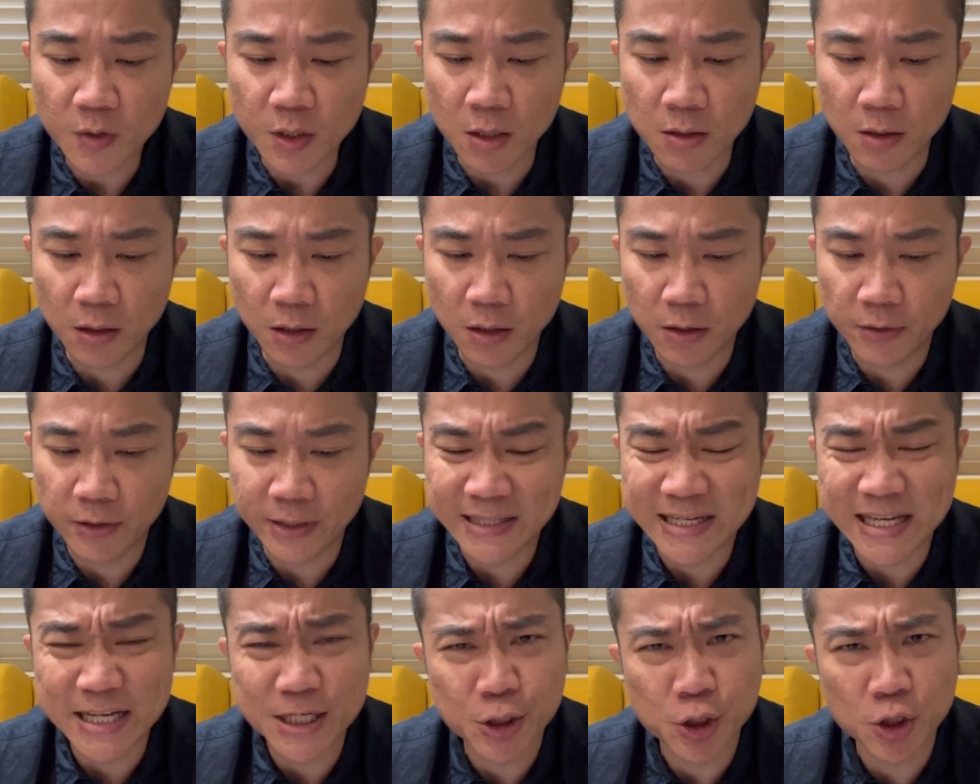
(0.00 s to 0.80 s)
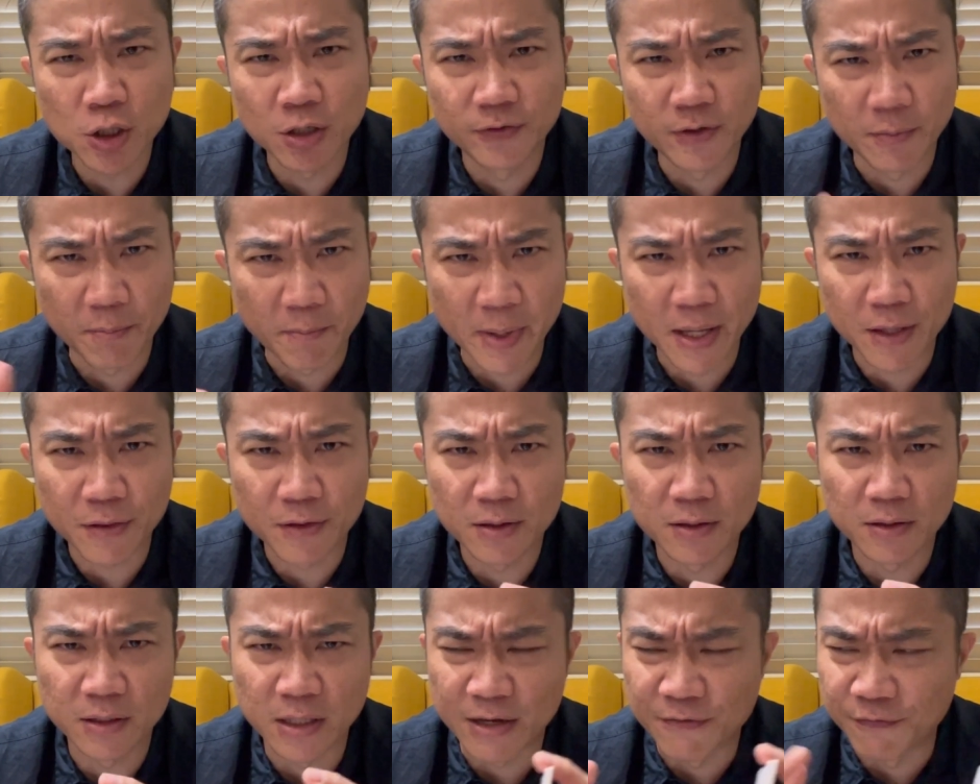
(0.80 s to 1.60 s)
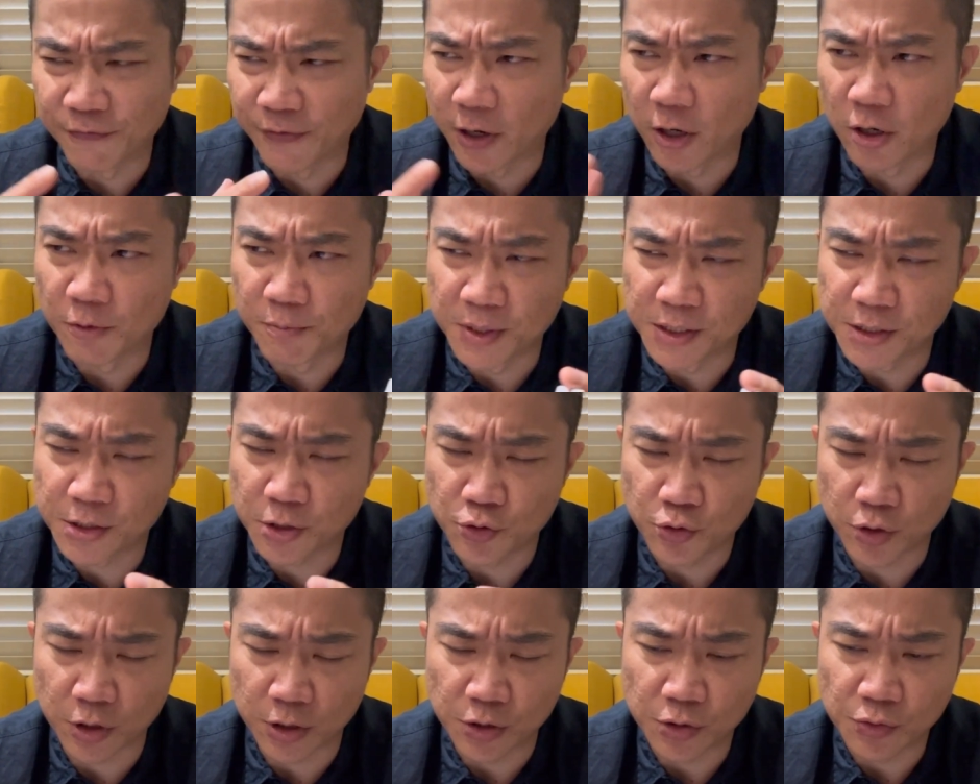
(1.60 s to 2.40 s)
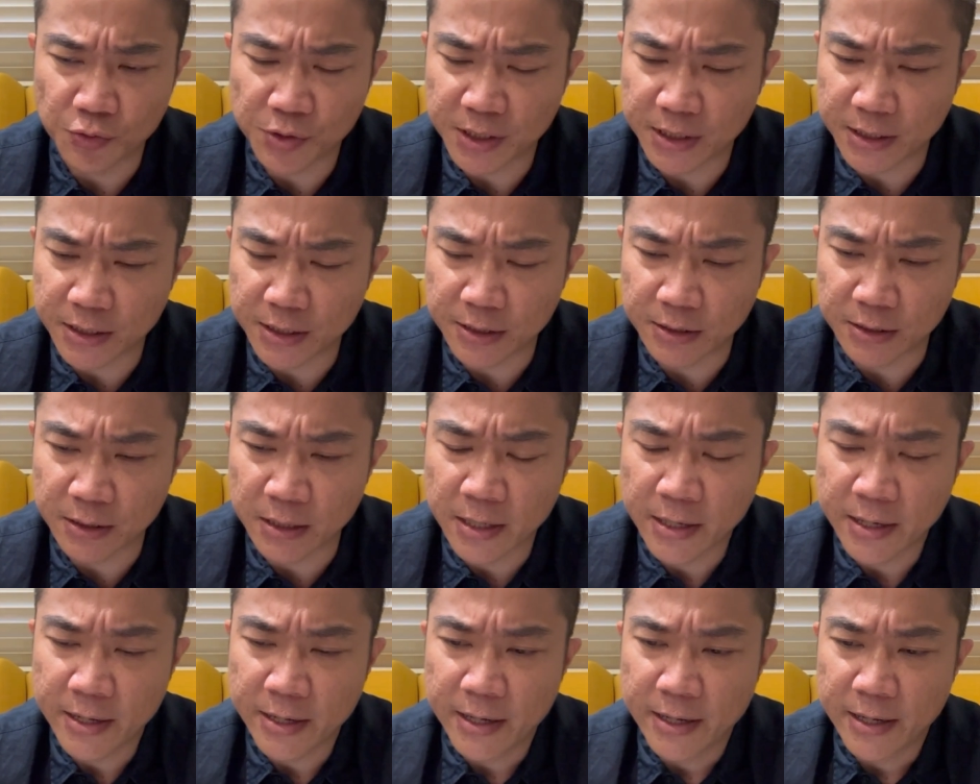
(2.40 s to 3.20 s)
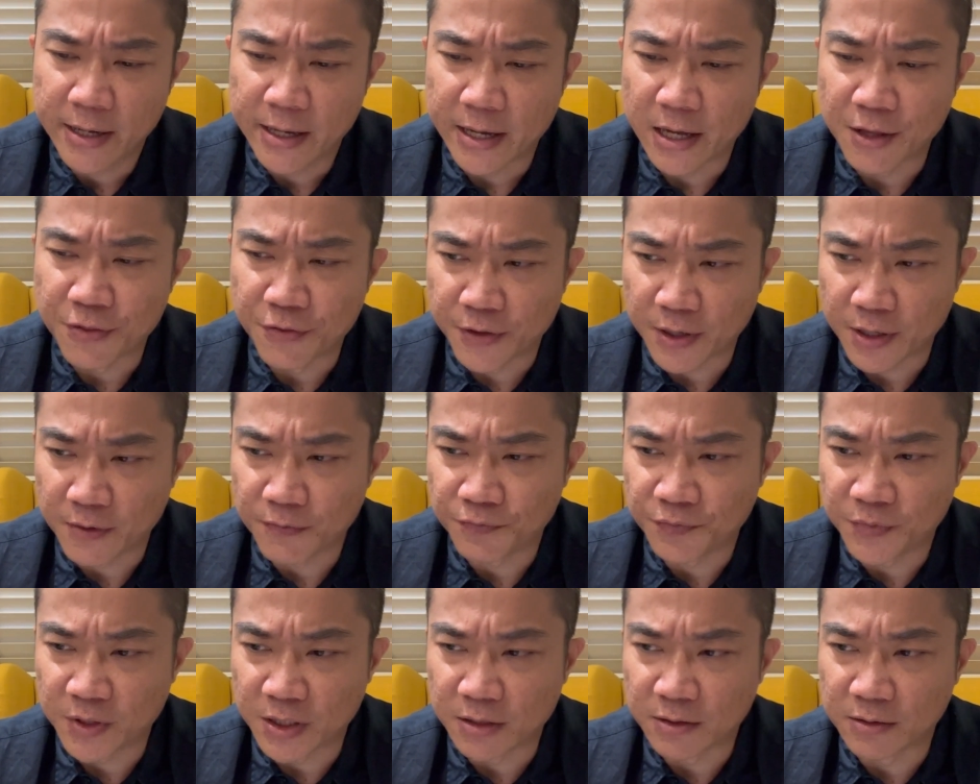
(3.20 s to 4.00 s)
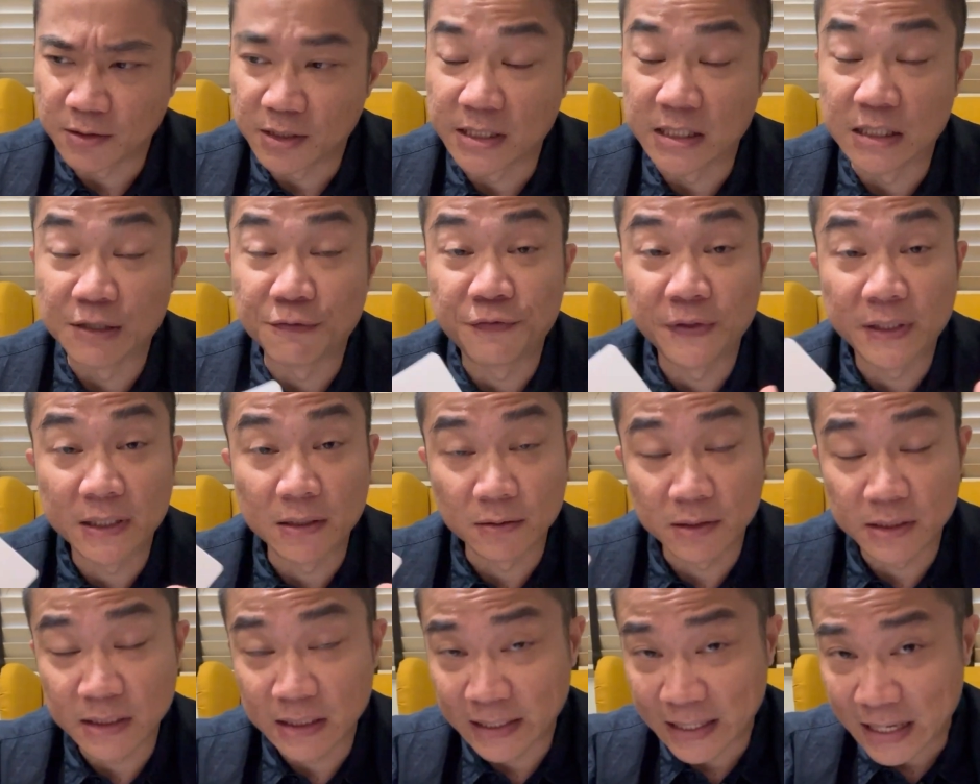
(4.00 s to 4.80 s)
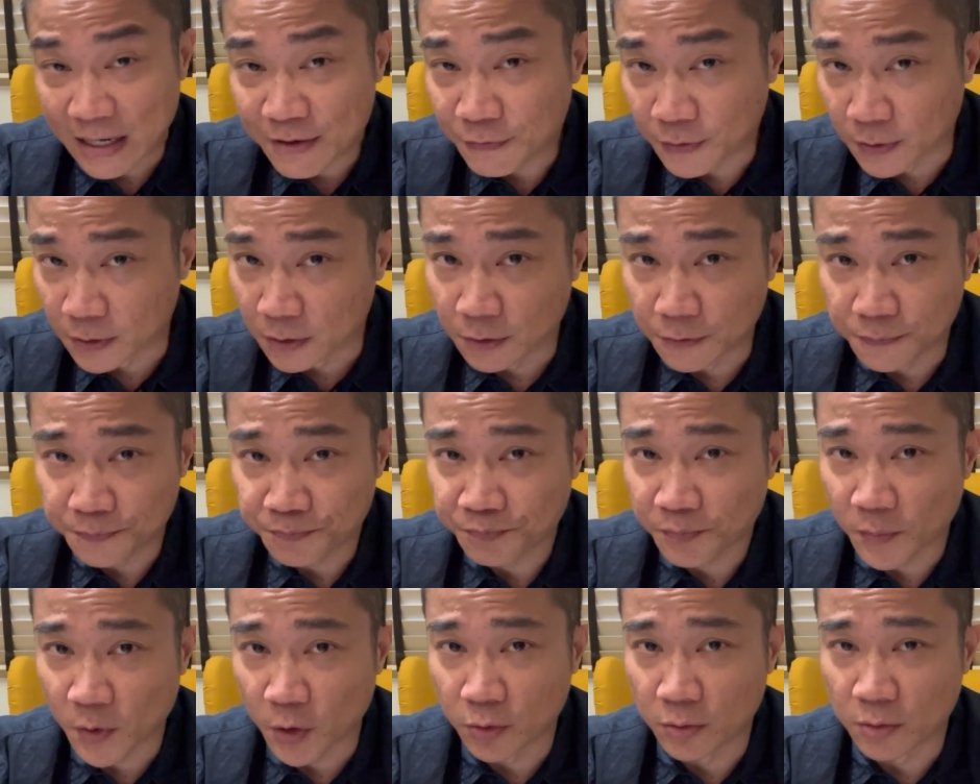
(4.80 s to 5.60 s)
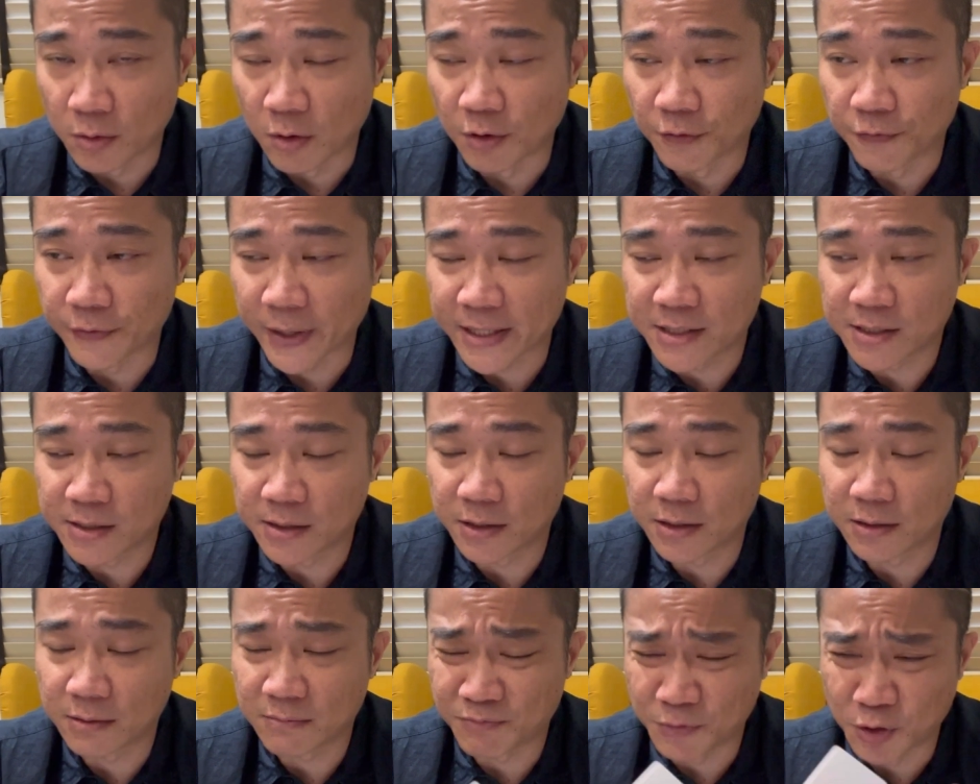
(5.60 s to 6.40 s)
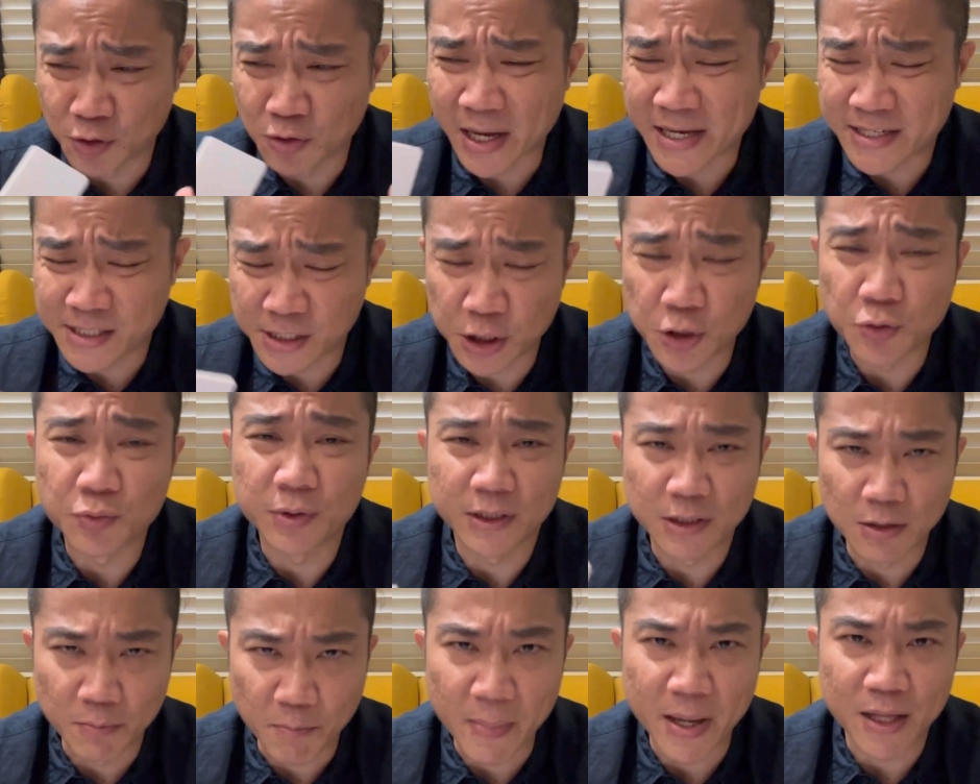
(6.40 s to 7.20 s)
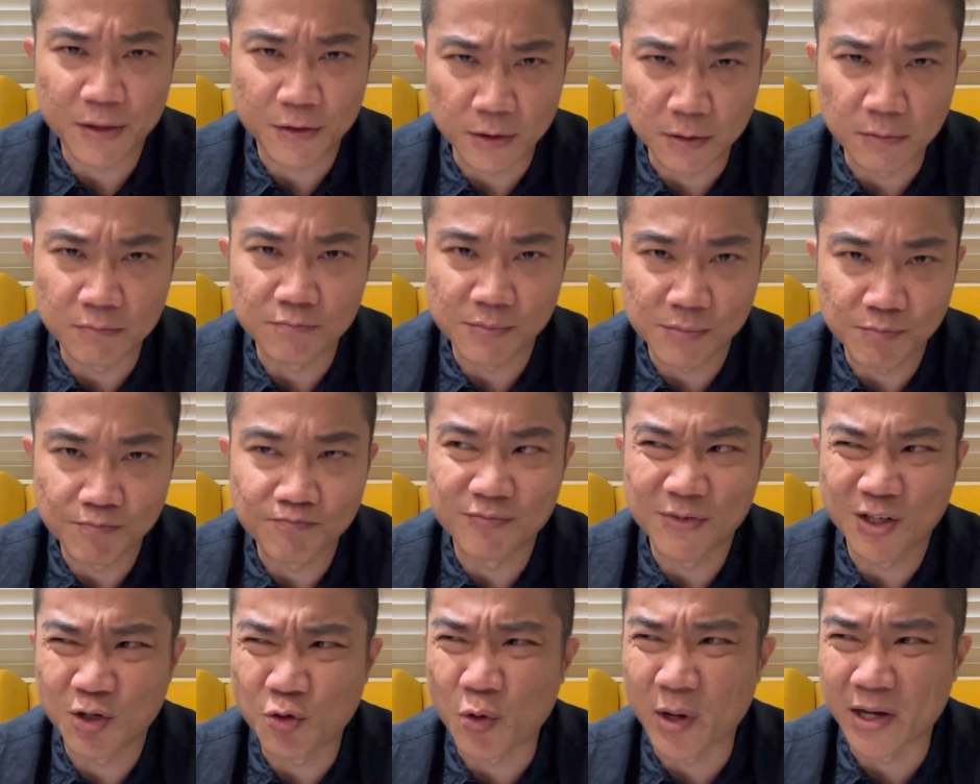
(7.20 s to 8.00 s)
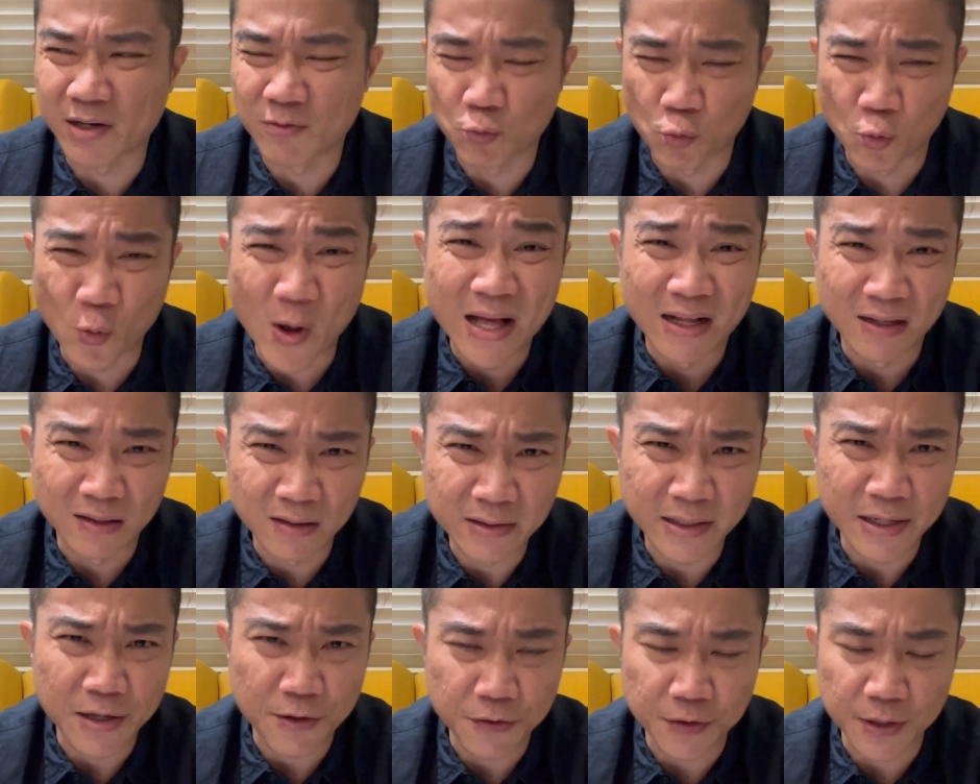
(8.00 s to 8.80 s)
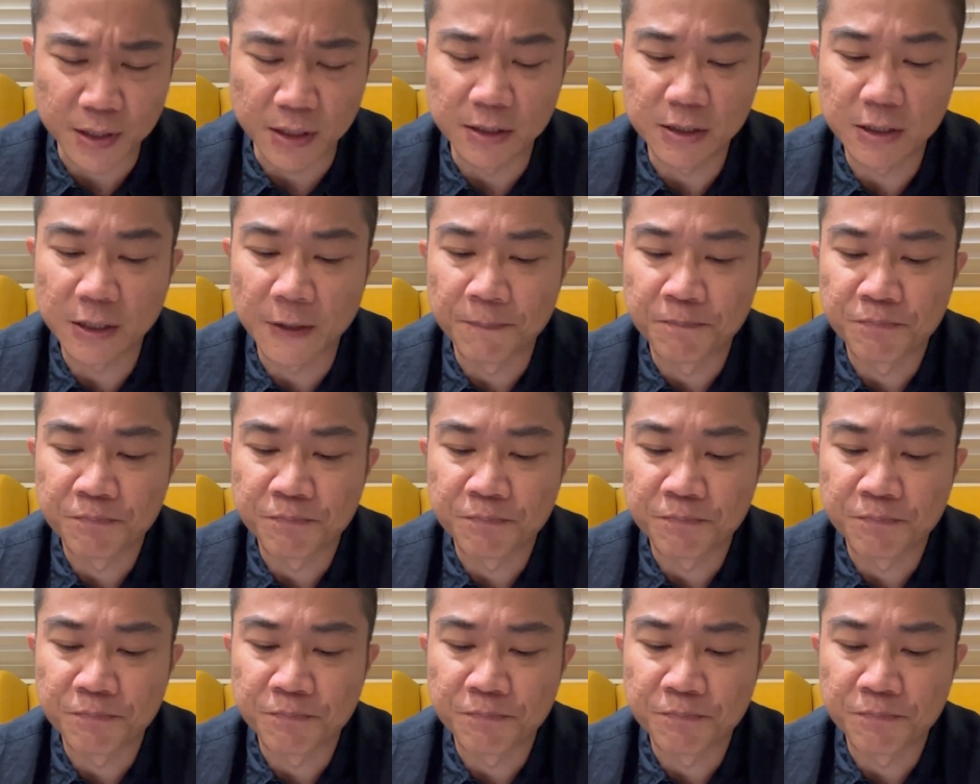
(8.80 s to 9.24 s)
the nature of the method, the environments that you can use it in, and then the difficulty level, of executing the method quite well, I think.